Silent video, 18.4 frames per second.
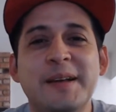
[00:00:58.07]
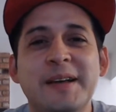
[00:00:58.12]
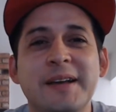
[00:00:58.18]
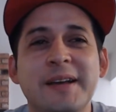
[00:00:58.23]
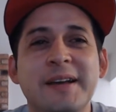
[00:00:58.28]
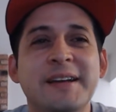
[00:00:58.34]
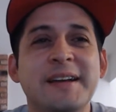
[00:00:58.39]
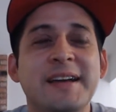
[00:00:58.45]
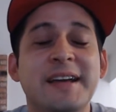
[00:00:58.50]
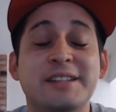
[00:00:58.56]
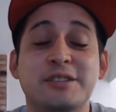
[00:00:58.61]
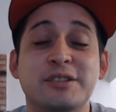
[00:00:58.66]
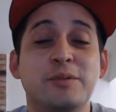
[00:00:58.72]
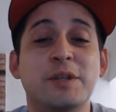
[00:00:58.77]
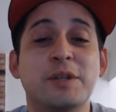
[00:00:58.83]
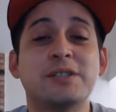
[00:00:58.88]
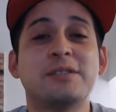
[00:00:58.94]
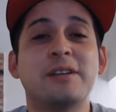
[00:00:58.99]
Yeah, so I just
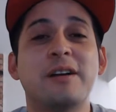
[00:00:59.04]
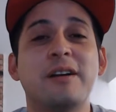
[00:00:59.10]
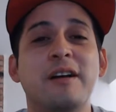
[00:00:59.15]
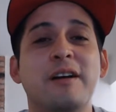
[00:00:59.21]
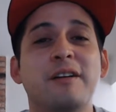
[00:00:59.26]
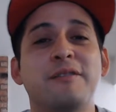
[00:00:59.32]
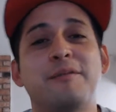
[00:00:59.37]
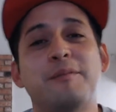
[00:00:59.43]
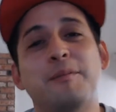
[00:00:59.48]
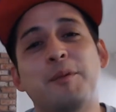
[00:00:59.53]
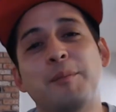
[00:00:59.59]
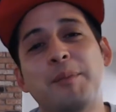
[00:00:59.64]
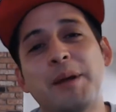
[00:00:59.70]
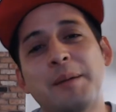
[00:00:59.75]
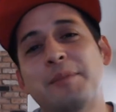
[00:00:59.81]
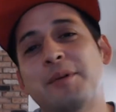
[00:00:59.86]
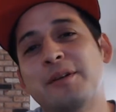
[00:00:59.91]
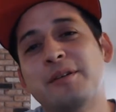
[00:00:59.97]
want to start off.
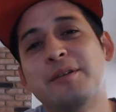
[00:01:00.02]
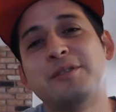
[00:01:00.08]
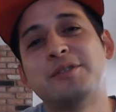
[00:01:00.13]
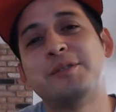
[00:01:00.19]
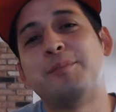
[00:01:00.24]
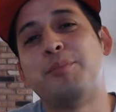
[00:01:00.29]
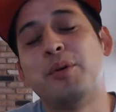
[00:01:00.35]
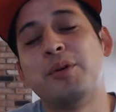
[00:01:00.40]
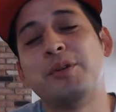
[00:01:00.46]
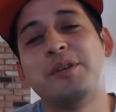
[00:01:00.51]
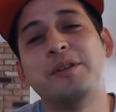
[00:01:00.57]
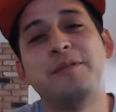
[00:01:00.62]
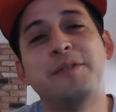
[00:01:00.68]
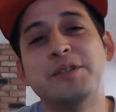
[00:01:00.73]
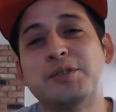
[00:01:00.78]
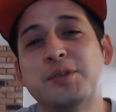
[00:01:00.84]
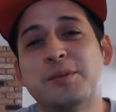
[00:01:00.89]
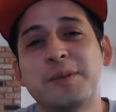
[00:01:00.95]
Remember to support the
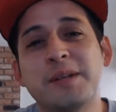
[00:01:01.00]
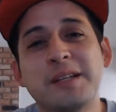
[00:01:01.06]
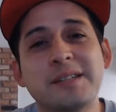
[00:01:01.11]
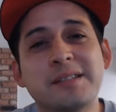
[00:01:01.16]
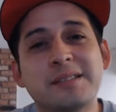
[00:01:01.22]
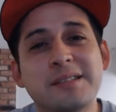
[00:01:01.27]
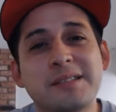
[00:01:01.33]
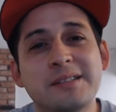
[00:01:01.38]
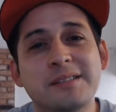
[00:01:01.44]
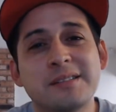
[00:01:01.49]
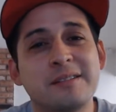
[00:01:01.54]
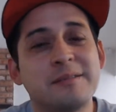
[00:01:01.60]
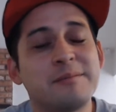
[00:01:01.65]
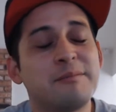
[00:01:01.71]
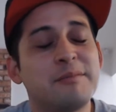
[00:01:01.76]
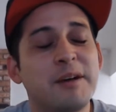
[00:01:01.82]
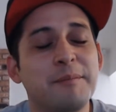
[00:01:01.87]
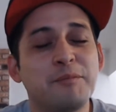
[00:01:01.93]
official releases.
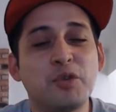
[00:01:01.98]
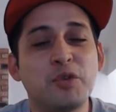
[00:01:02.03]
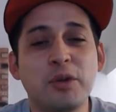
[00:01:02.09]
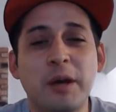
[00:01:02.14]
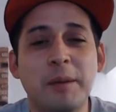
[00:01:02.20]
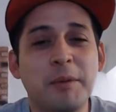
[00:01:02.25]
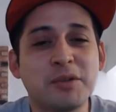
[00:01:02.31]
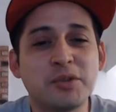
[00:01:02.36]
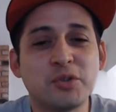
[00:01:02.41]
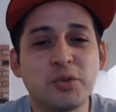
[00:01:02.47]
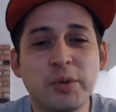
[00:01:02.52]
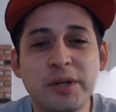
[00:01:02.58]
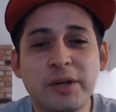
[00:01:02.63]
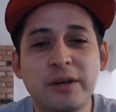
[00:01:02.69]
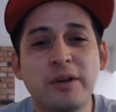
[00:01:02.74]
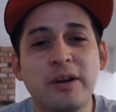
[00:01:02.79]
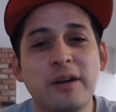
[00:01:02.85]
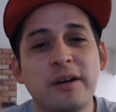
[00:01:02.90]
I'm on
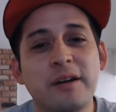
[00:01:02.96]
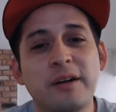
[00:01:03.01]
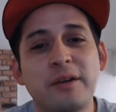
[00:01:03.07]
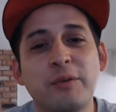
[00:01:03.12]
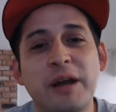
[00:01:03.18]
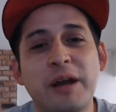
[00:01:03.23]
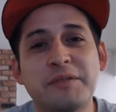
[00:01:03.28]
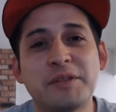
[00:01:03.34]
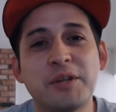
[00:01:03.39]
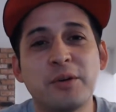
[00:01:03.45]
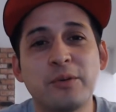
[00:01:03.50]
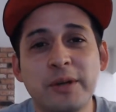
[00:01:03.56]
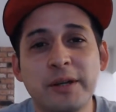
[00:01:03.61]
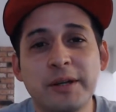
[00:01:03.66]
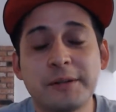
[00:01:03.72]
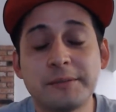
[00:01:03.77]
Twitter, Raftel Ric,